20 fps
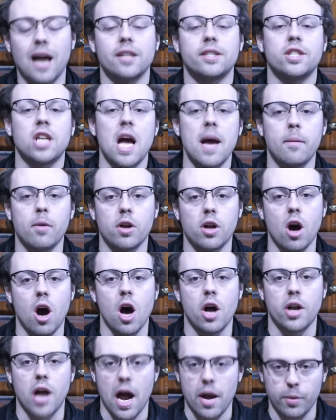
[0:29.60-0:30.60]
As time went
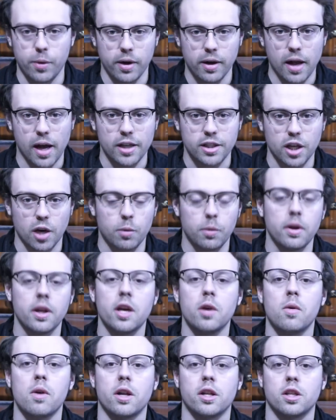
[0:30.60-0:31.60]
on, I realized I
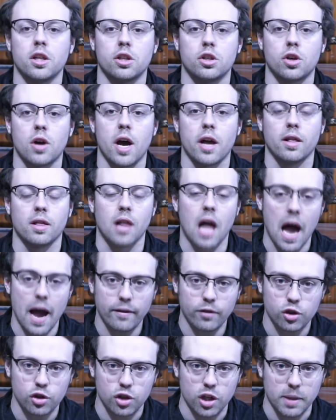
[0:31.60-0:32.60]
really wanted to try
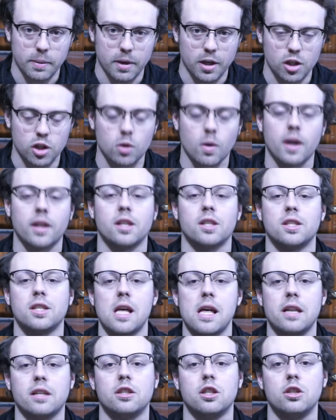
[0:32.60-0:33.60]
live streaming, so I
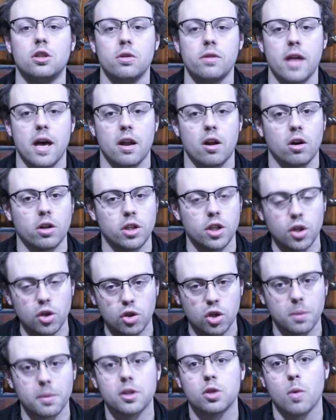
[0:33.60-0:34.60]
decided to do that on
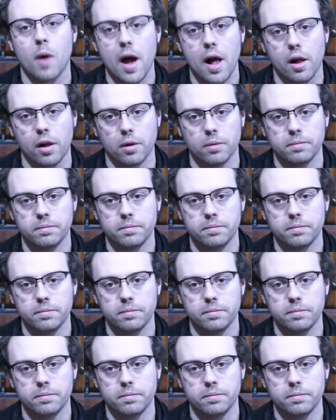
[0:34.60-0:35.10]
YouTube as well.